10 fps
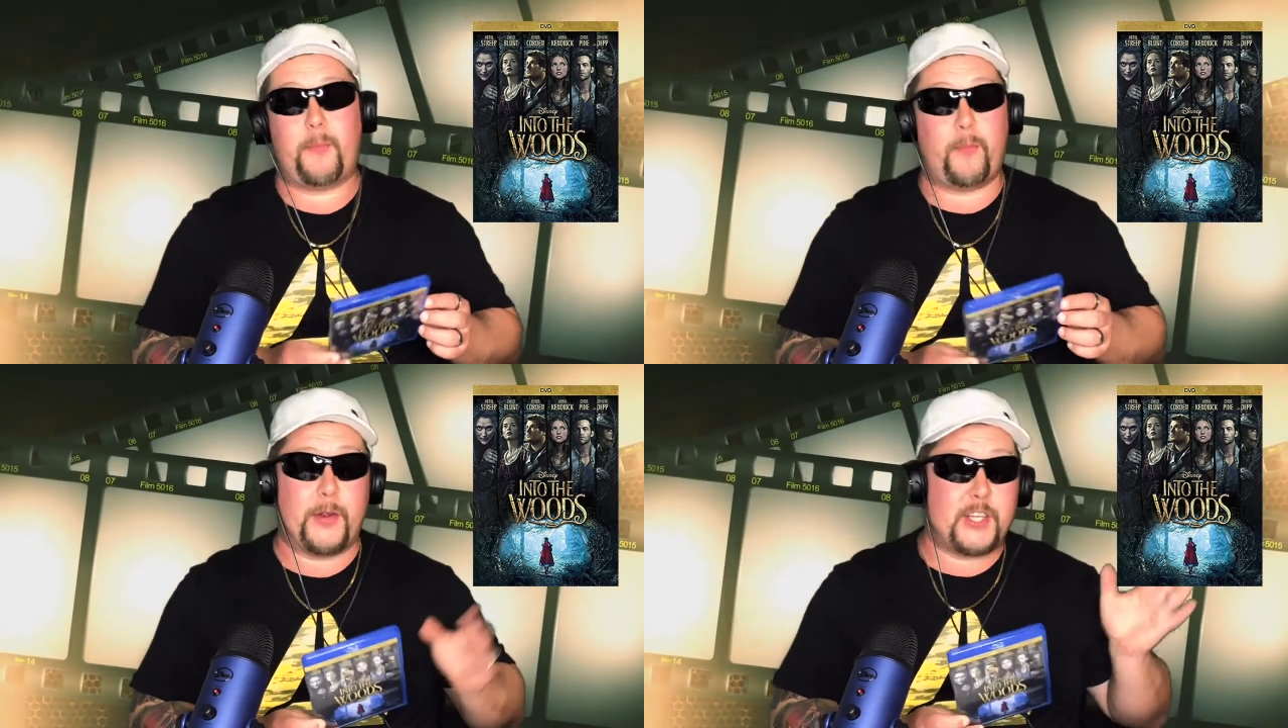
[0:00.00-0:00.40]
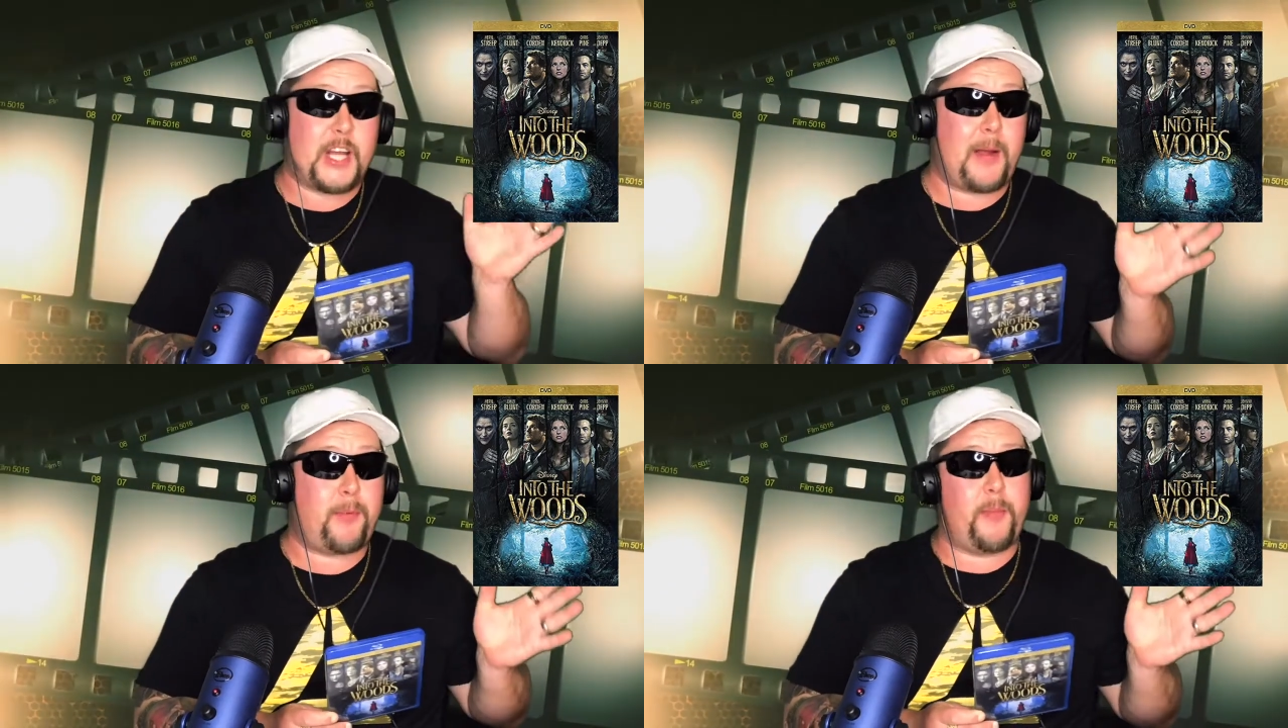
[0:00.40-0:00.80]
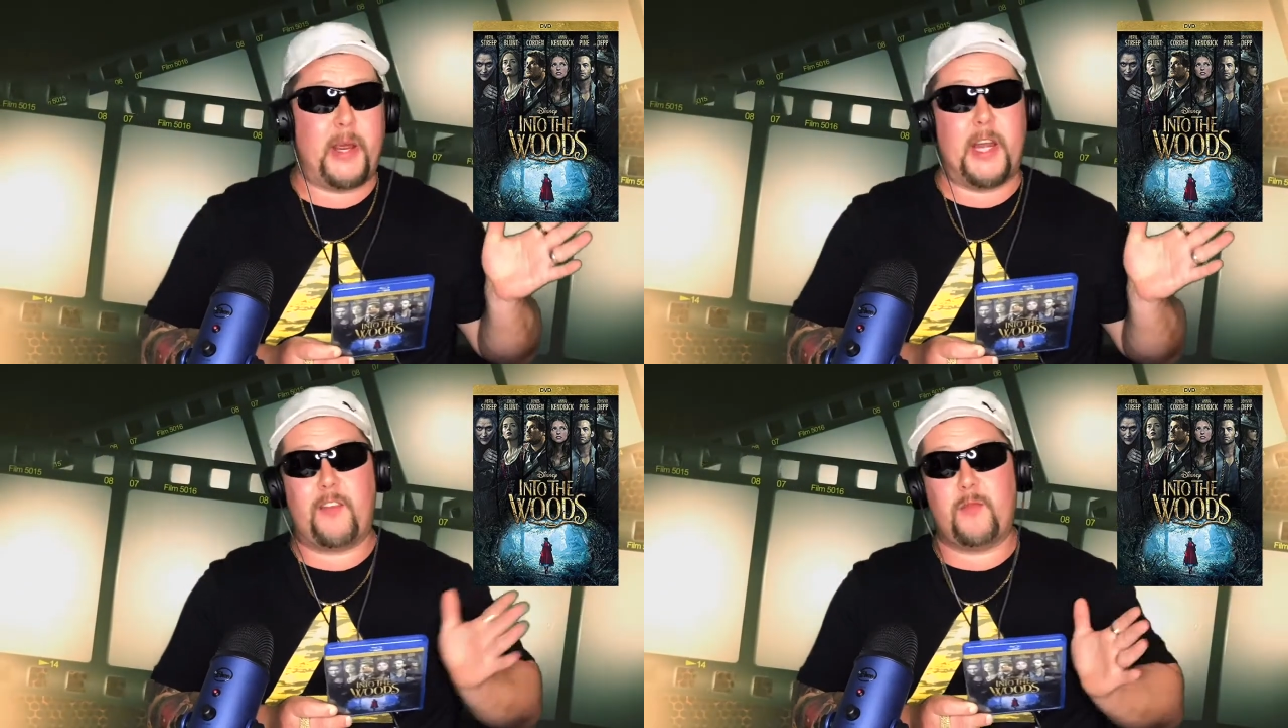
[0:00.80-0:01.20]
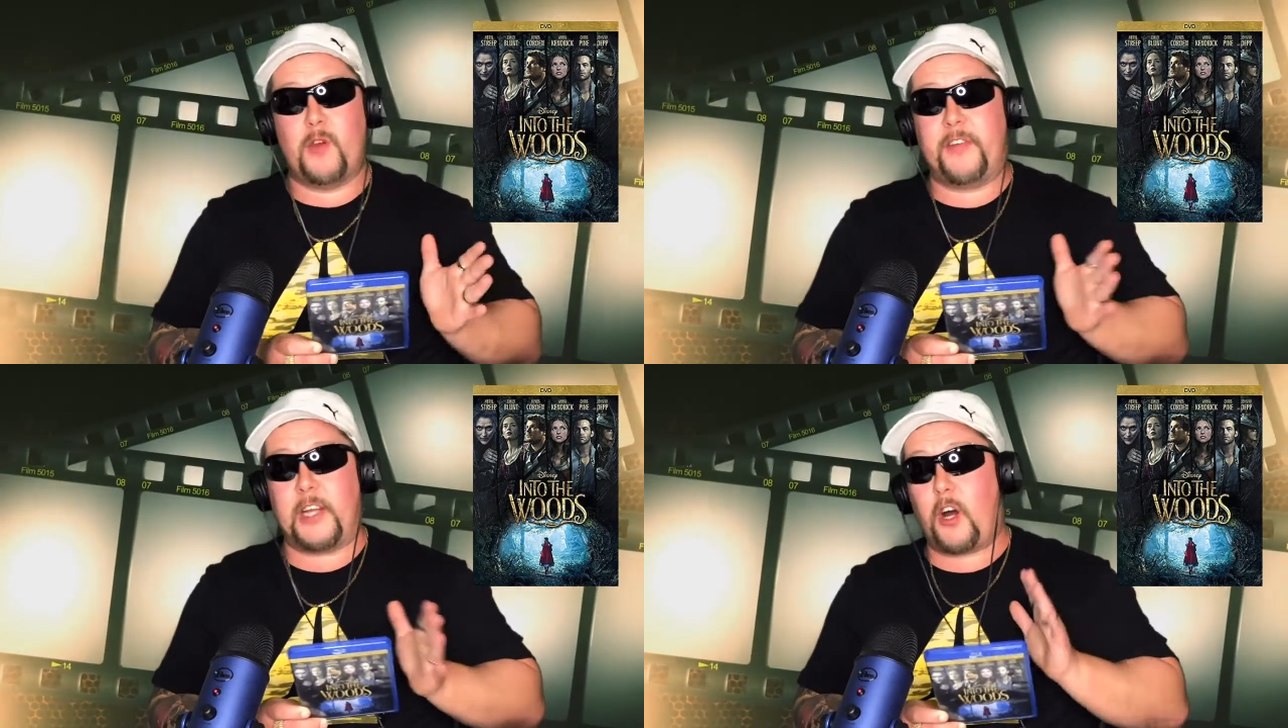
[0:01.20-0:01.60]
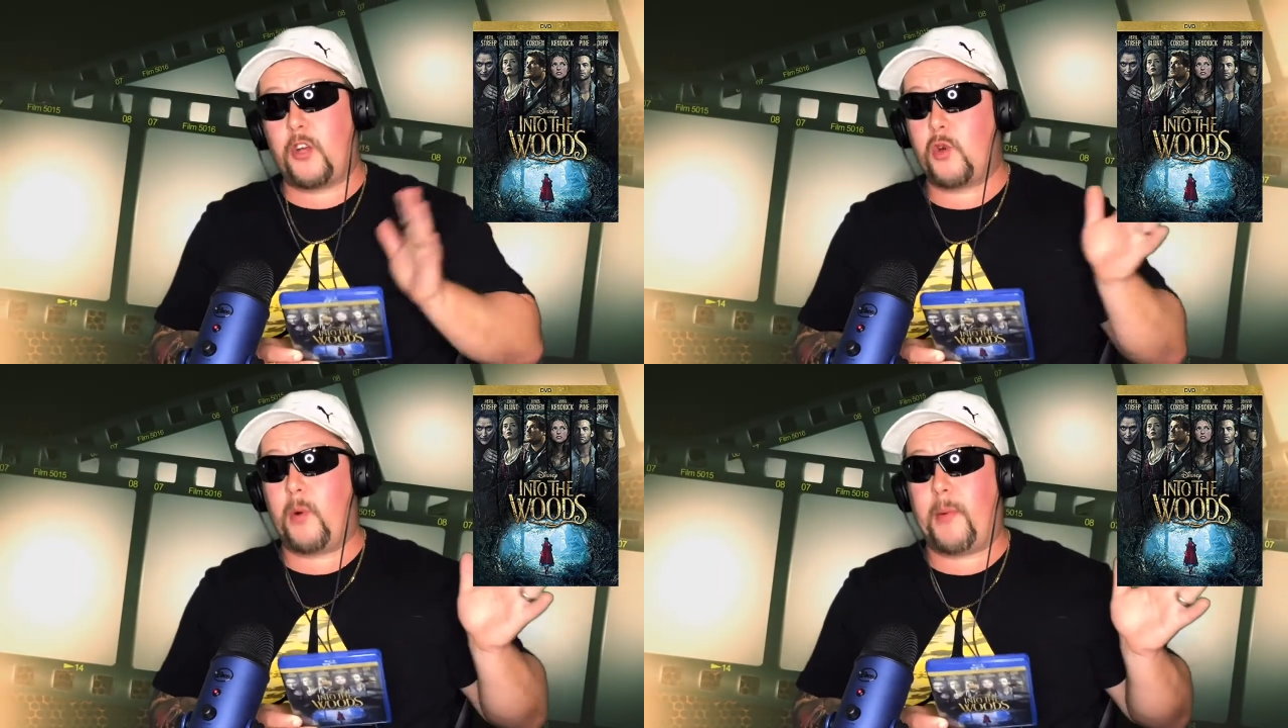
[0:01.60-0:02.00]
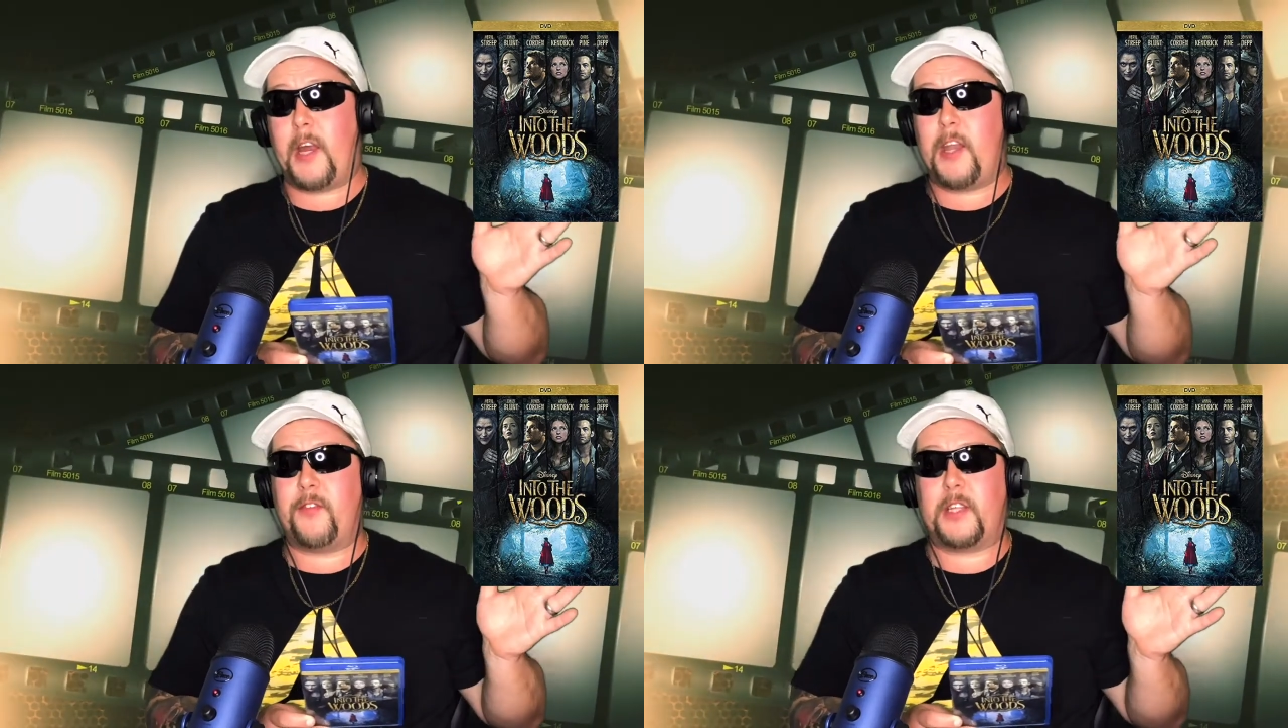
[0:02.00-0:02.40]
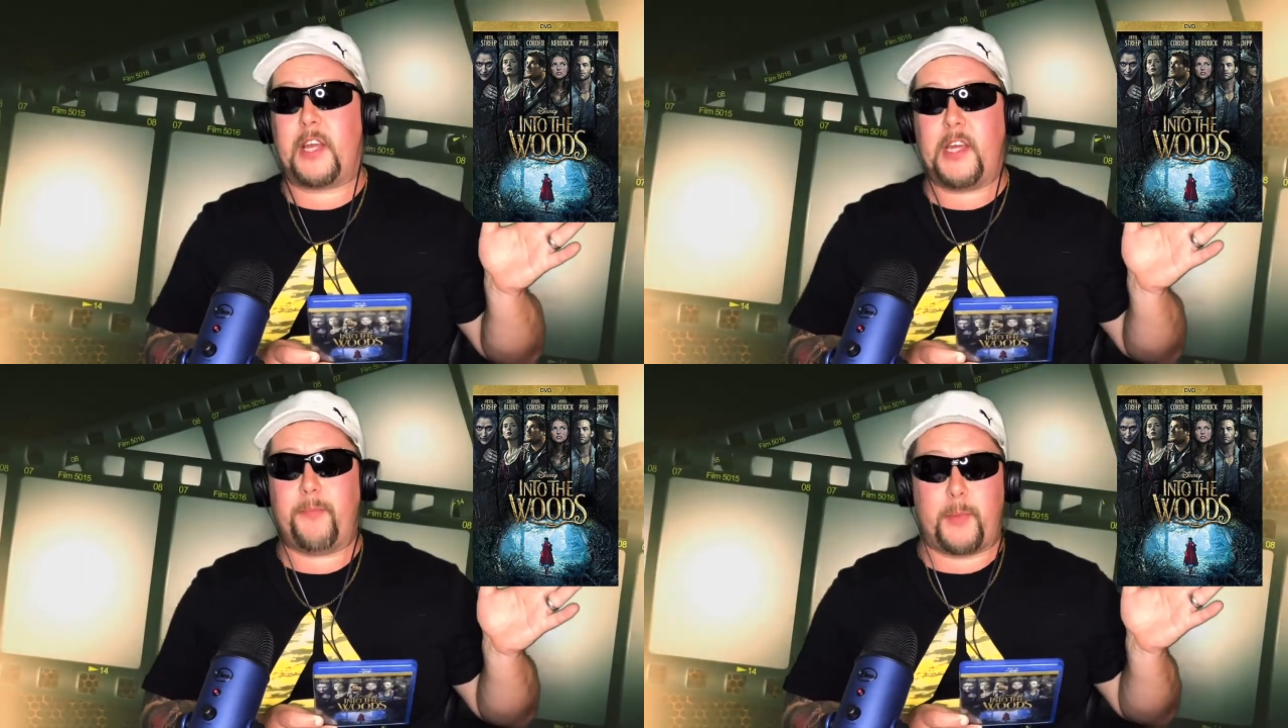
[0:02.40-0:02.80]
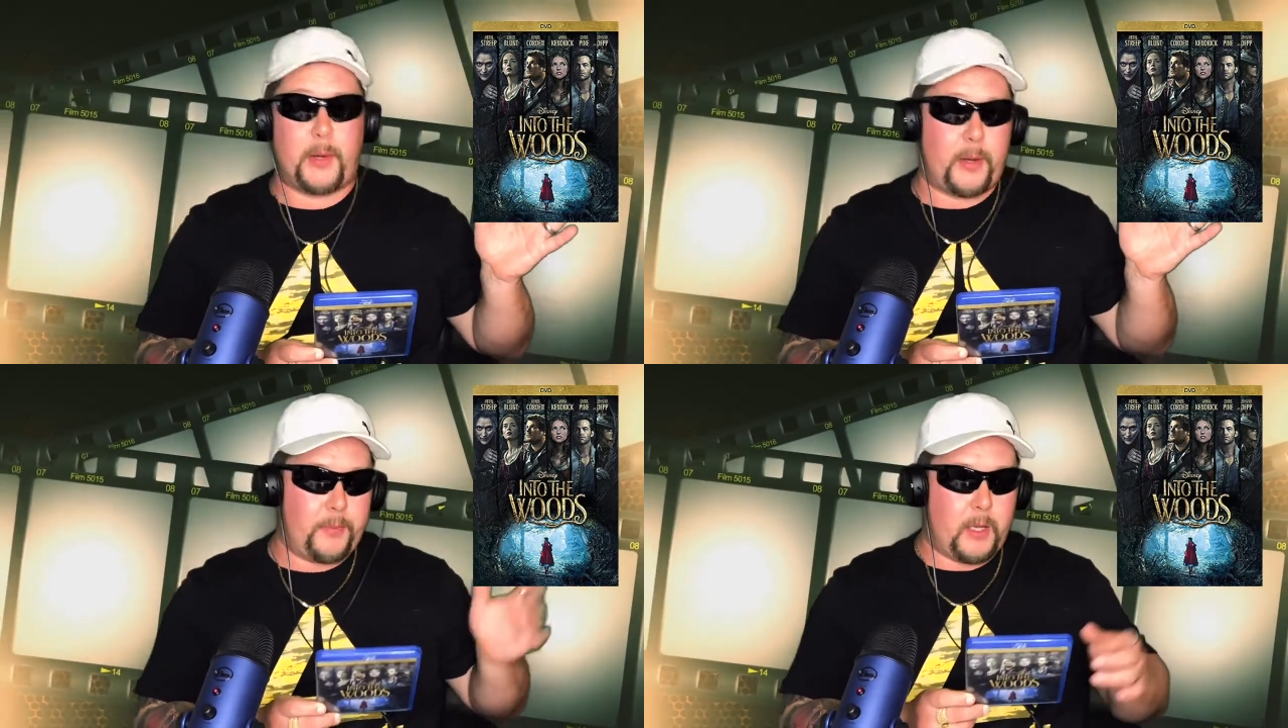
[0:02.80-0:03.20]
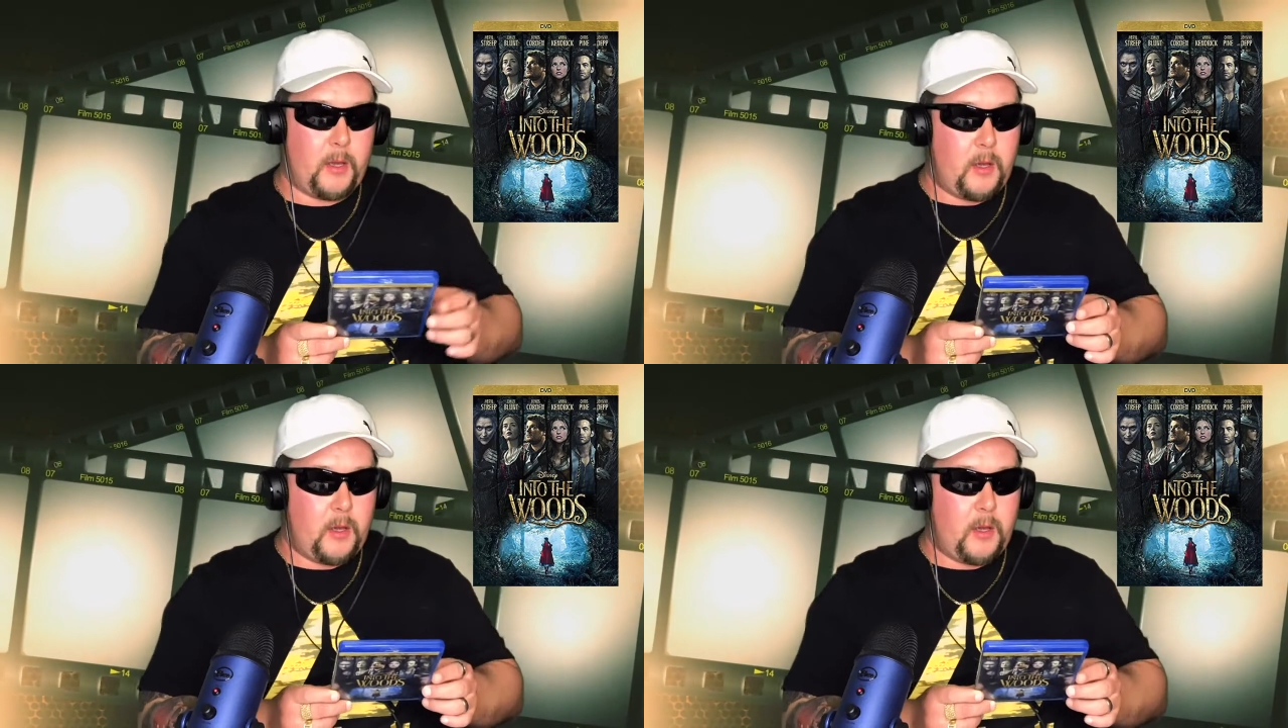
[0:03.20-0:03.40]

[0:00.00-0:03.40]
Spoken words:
Which, that would be another movie that I'll talk about another day, but